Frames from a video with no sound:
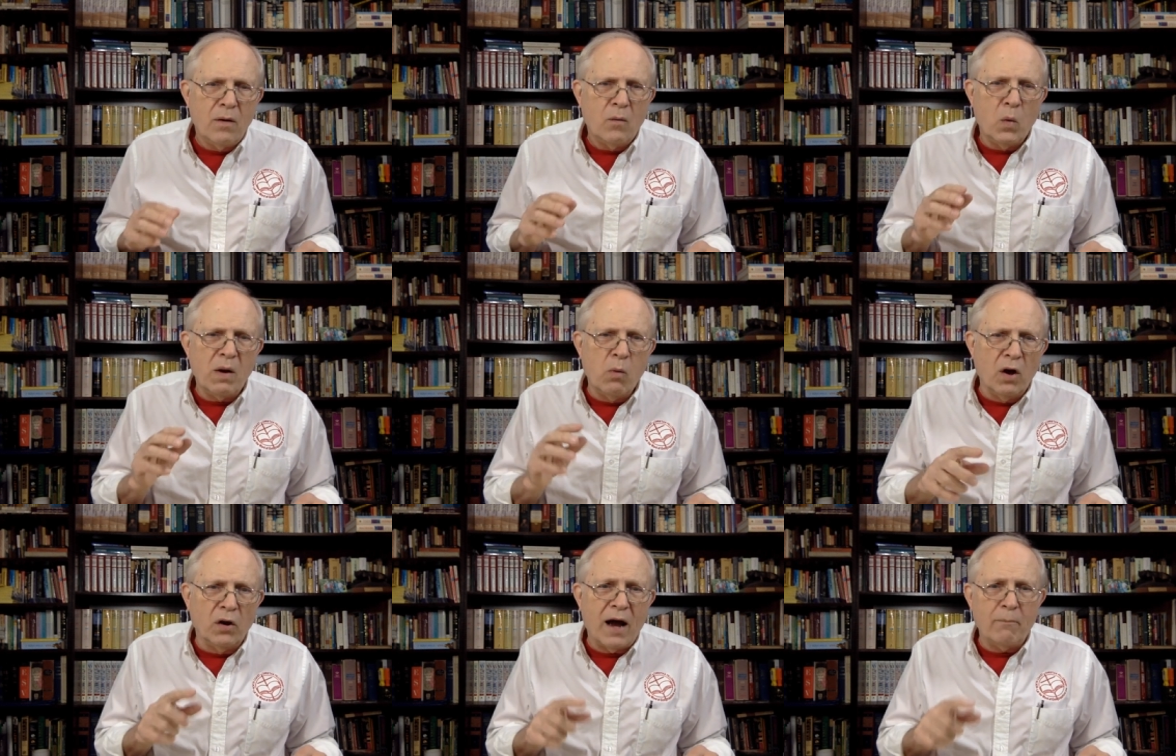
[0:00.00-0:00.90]
We
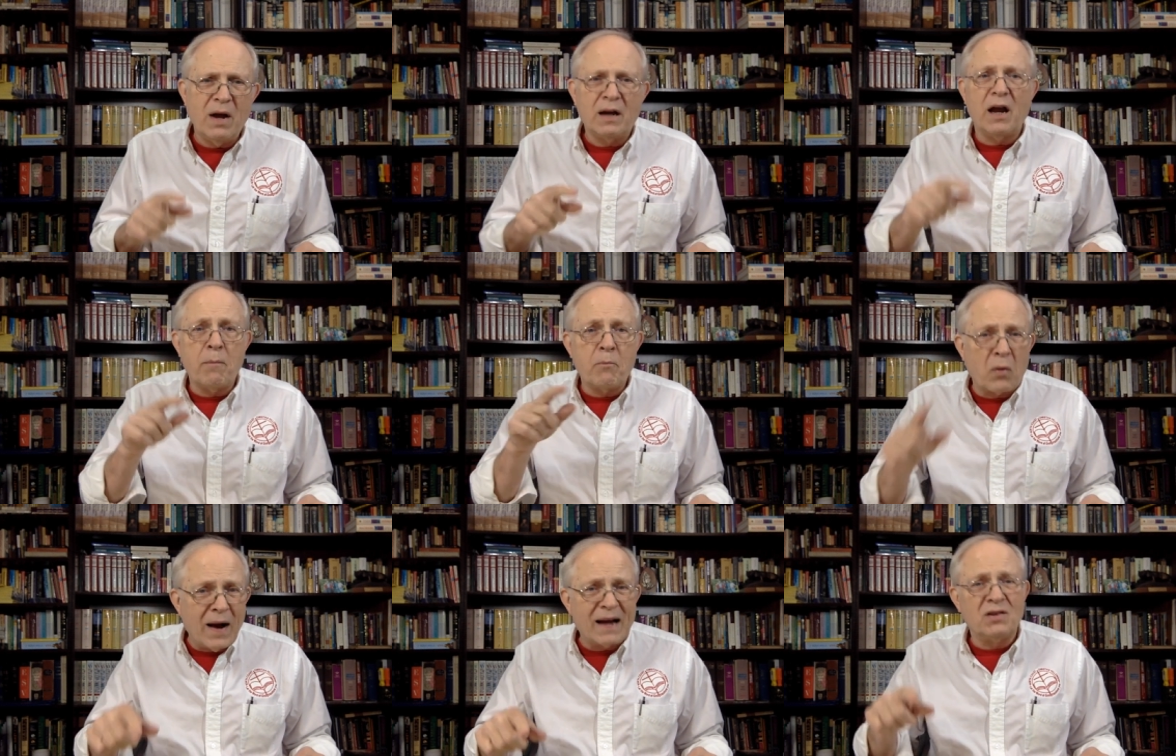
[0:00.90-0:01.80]
will not make a
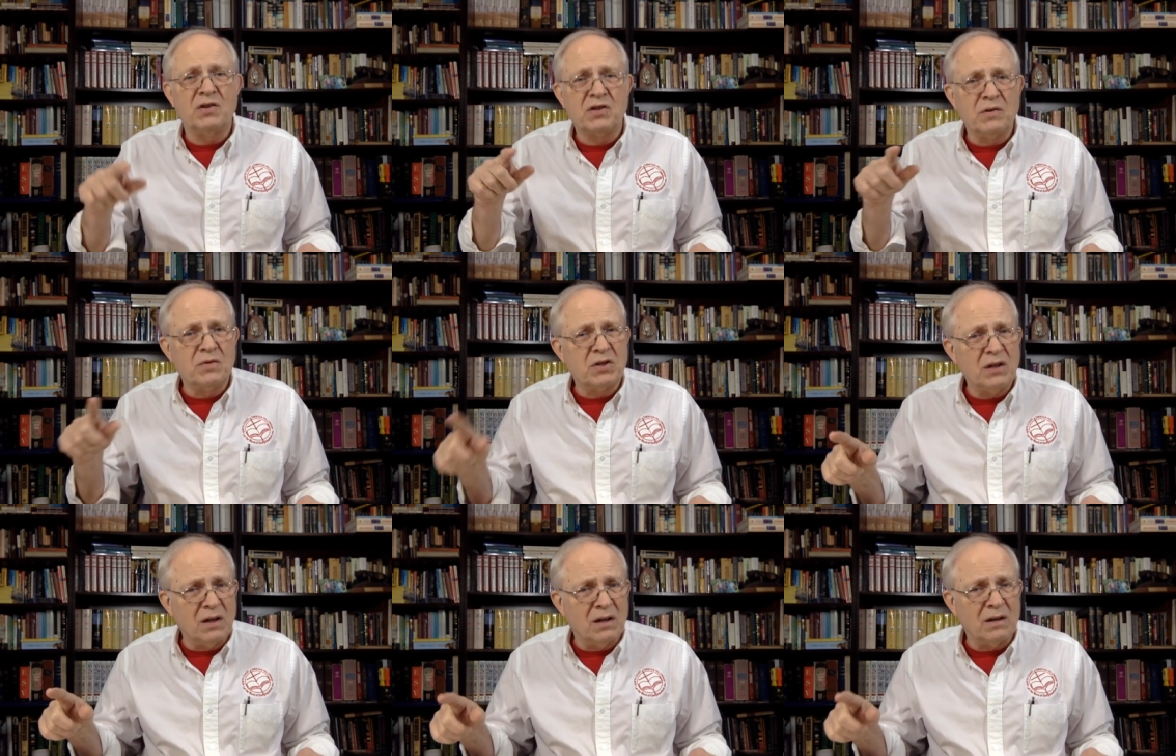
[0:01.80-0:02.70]
practice of
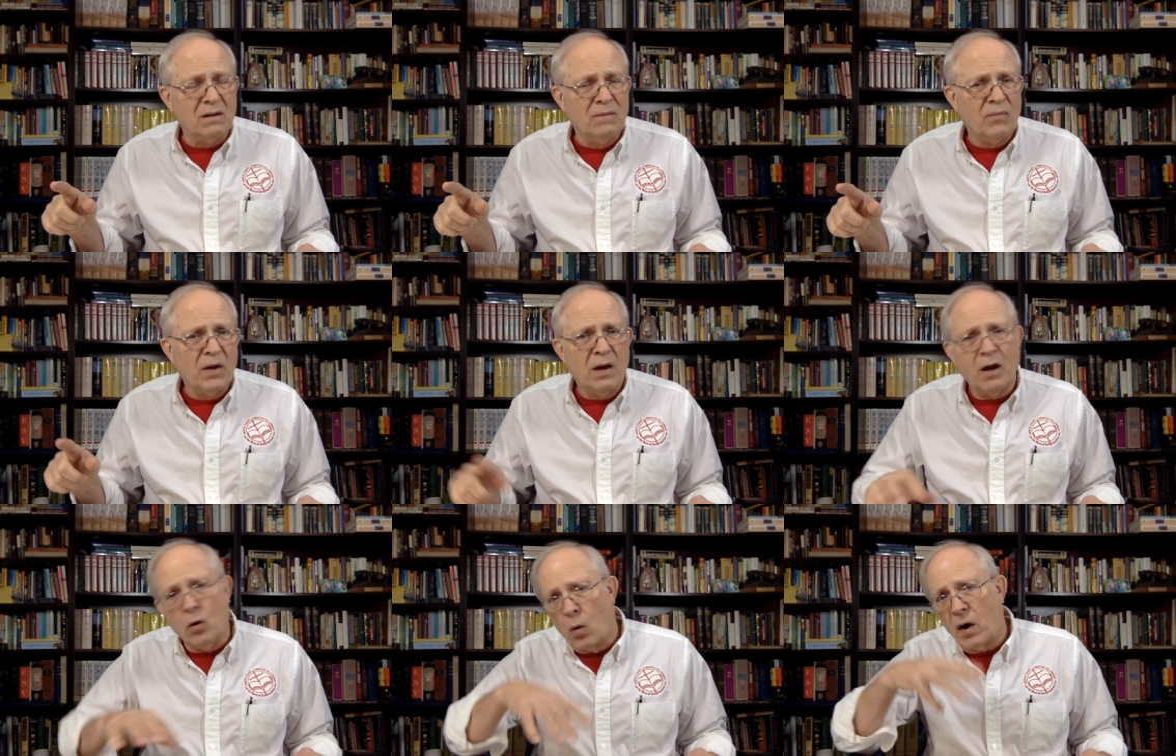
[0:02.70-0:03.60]
sinning
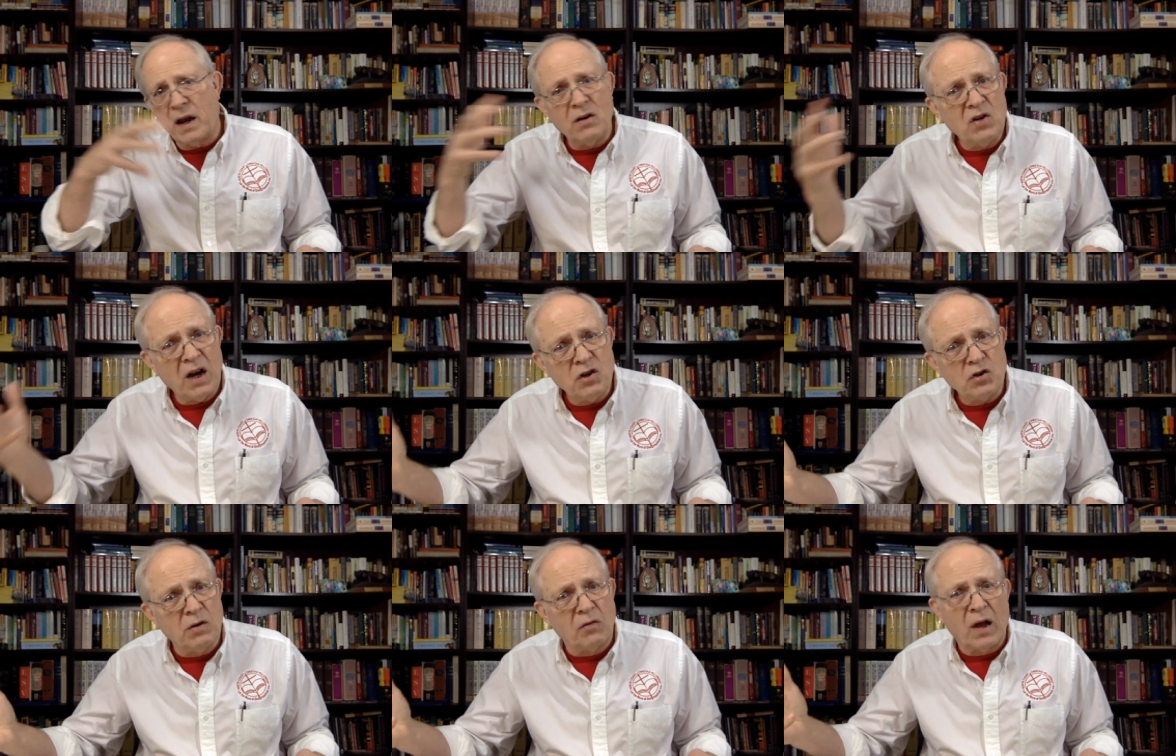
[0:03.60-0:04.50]
an
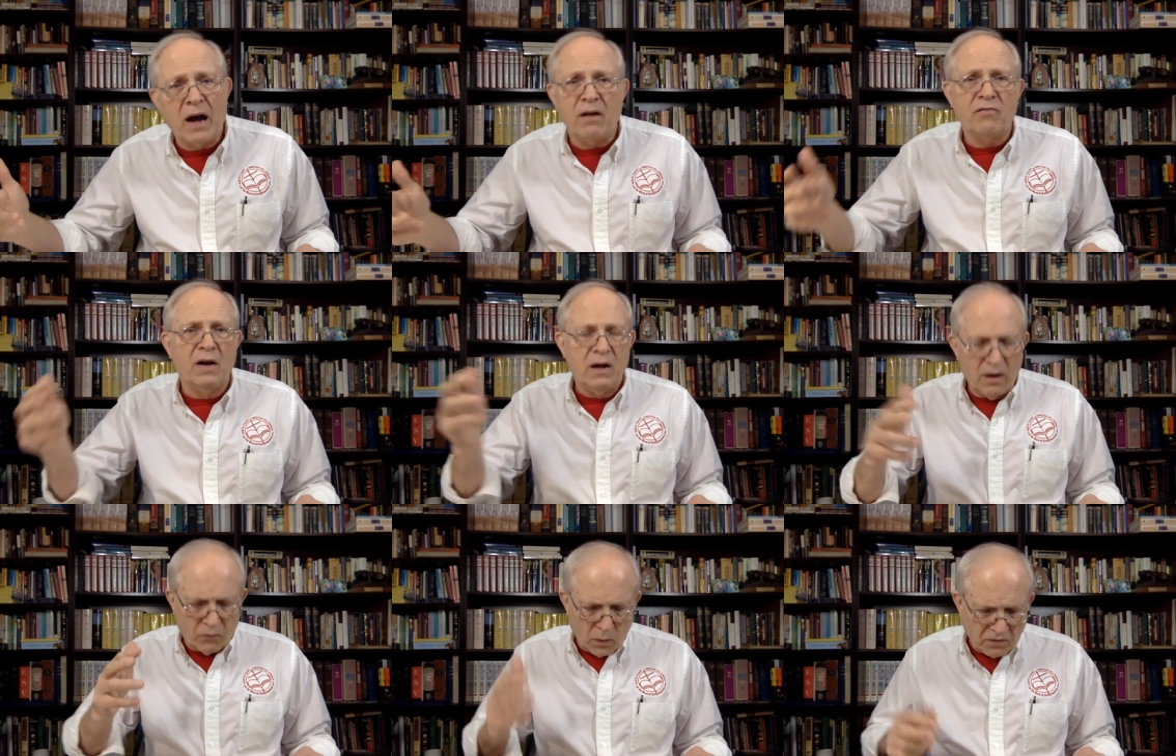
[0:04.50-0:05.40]
orientation of life
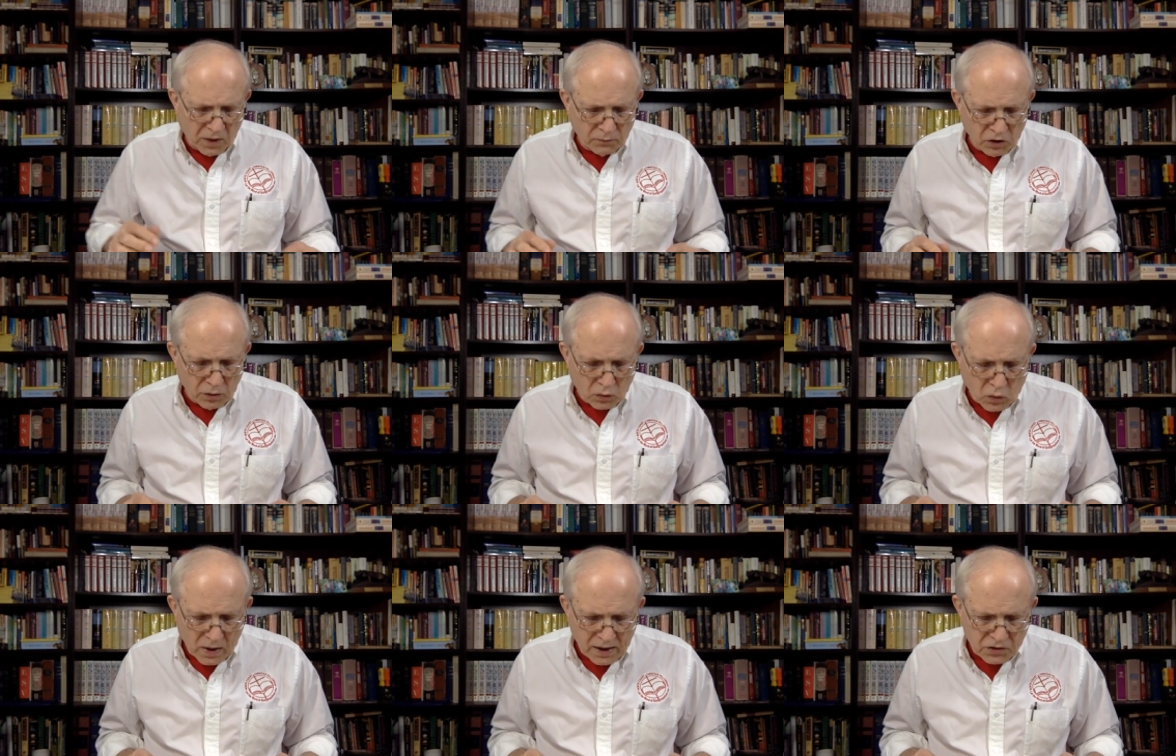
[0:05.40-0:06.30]
if we've come to know
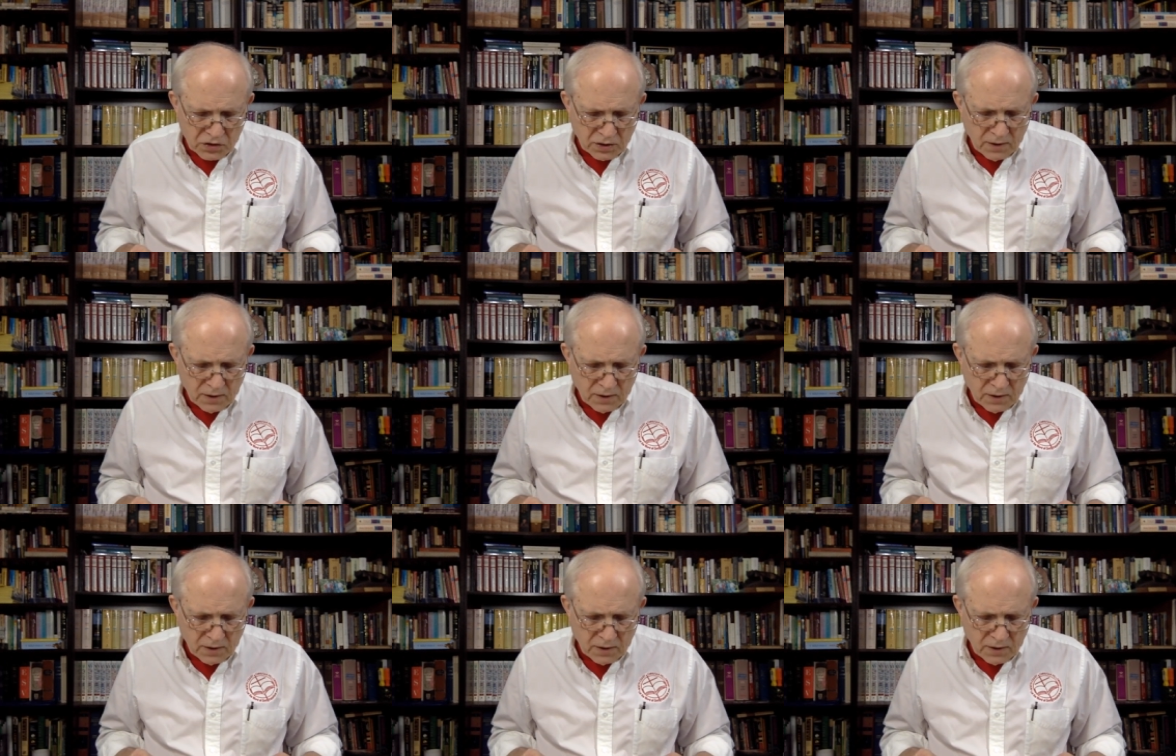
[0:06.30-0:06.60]
Christ.